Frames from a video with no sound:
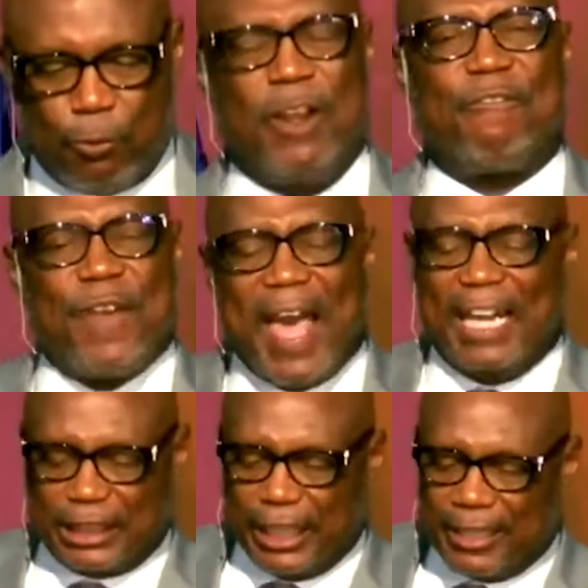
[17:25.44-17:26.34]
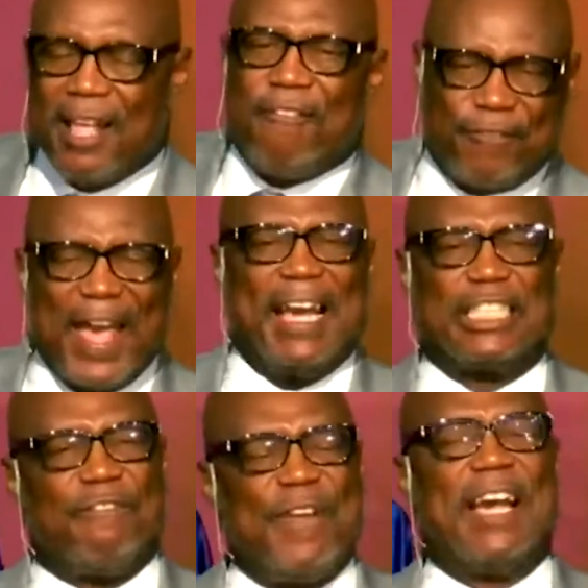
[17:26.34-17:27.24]
with fashion
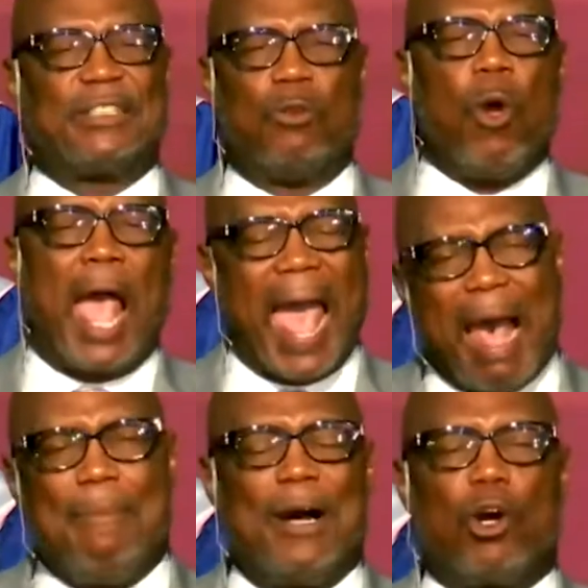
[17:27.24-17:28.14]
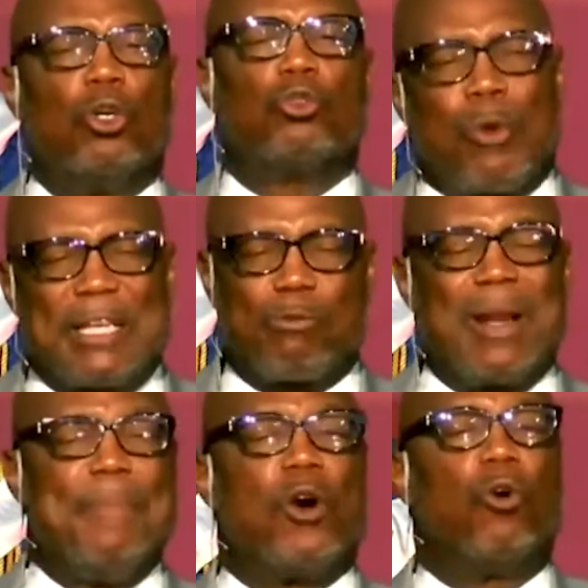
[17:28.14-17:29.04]
fashion, fashion. How am I going to dress?
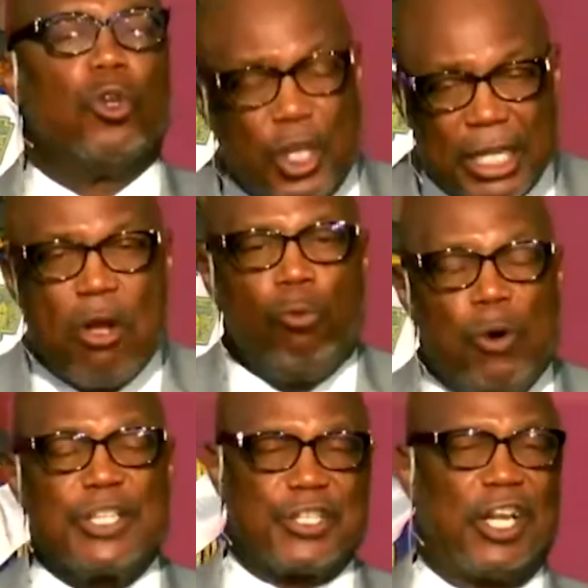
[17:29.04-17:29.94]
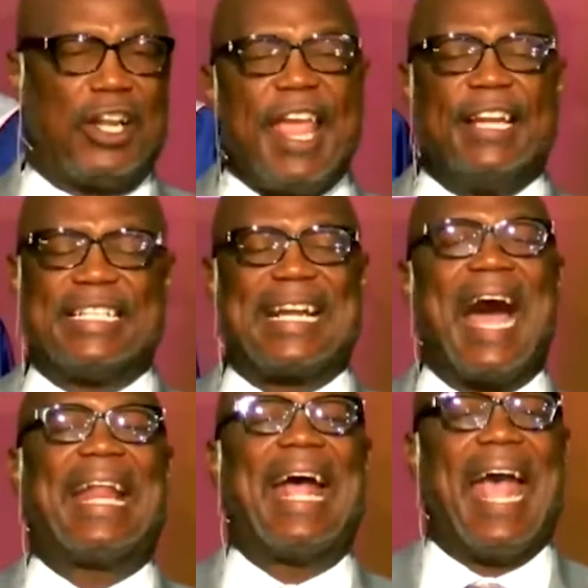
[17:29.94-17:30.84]
What am I going to look? What's the latest? I
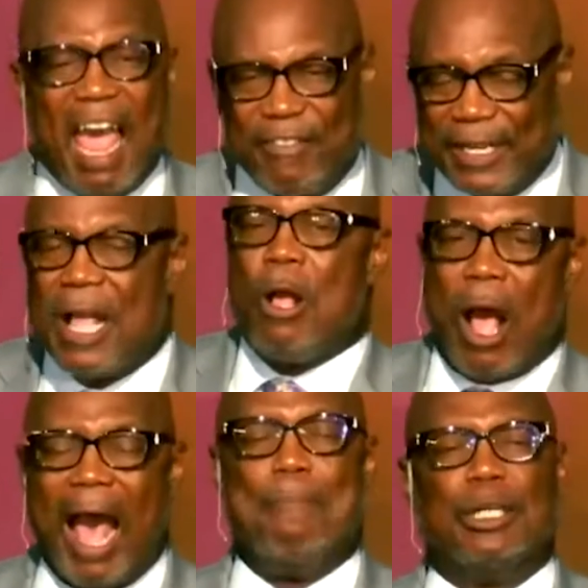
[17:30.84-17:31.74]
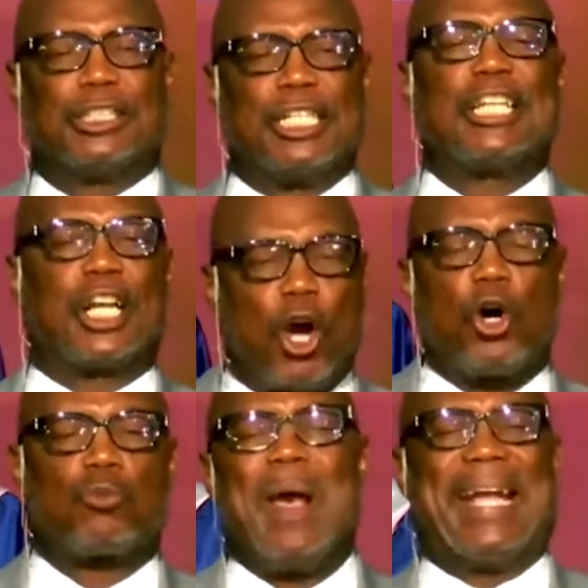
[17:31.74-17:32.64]
got to have it. How much does it
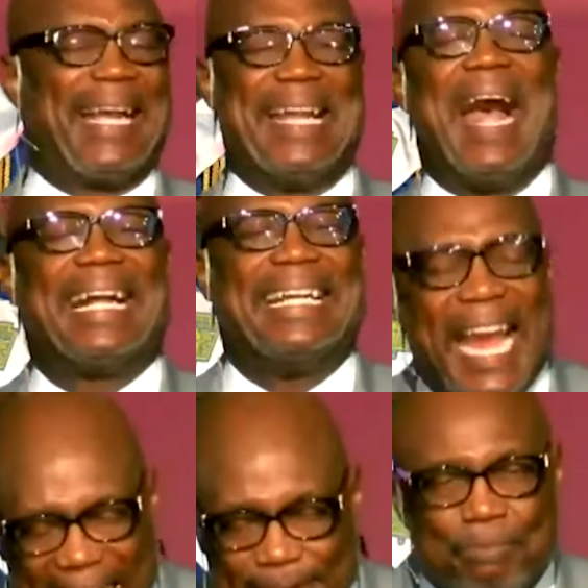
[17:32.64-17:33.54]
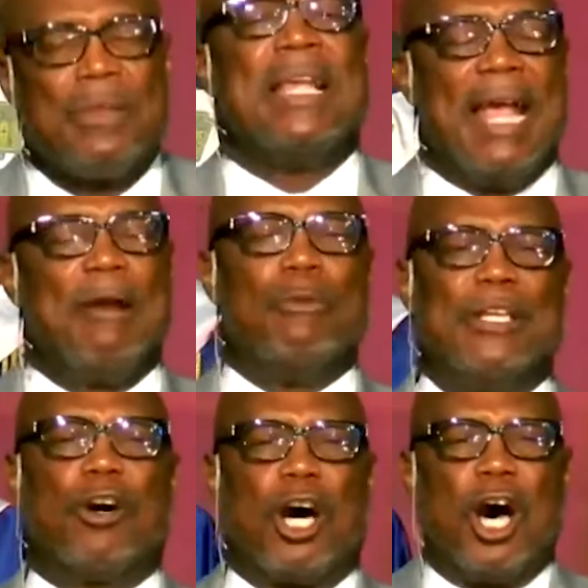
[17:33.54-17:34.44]
cost? Where can I get it?
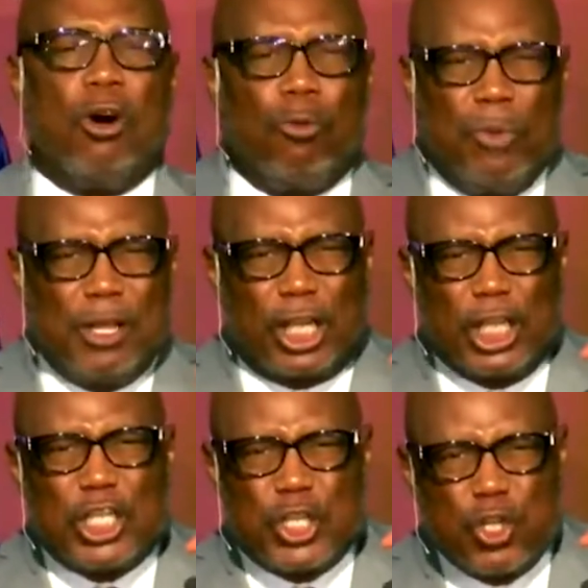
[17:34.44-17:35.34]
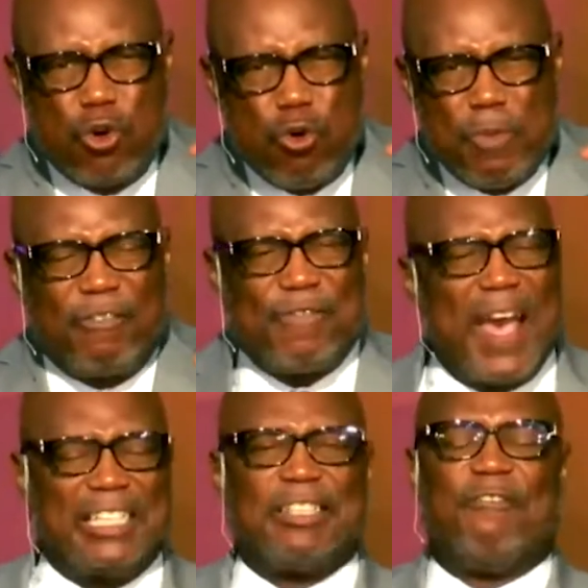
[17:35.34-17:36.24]
We are, we are consumed with
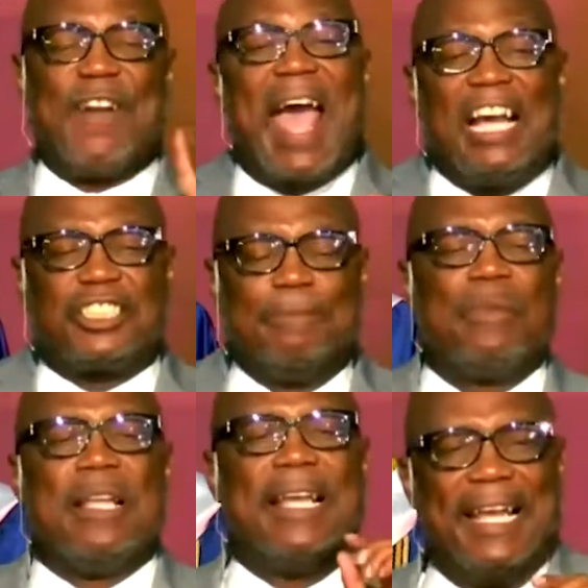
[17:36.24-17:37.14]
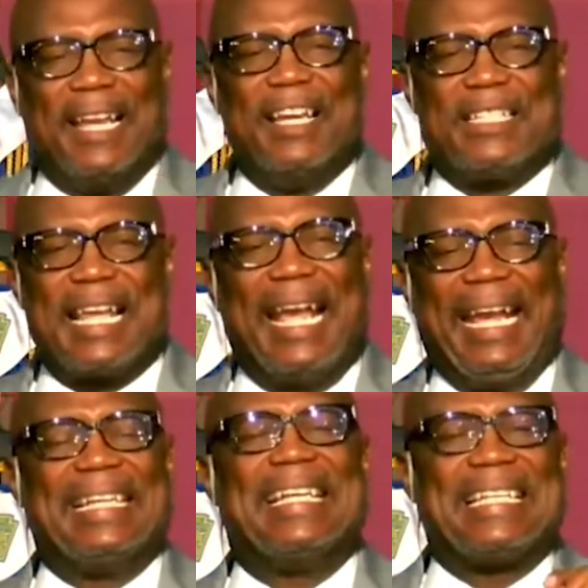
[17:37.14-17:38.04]
fashion. Fashion is
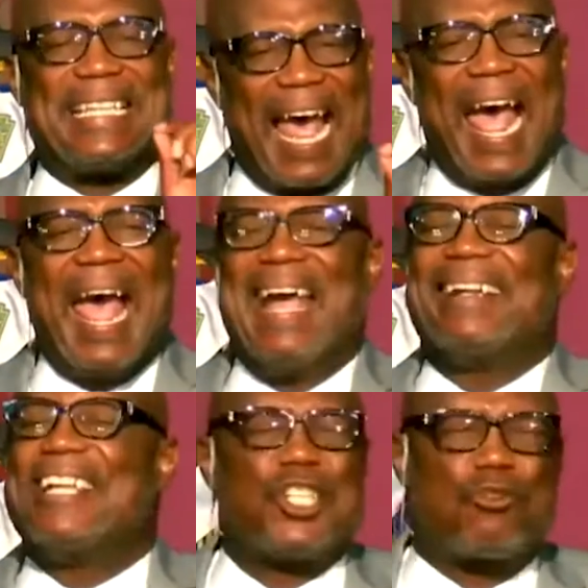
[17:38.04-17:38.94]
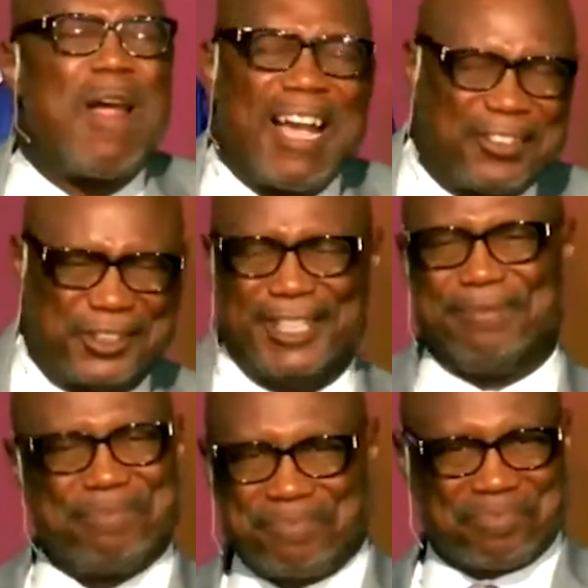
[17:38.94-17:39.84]
a design distraction.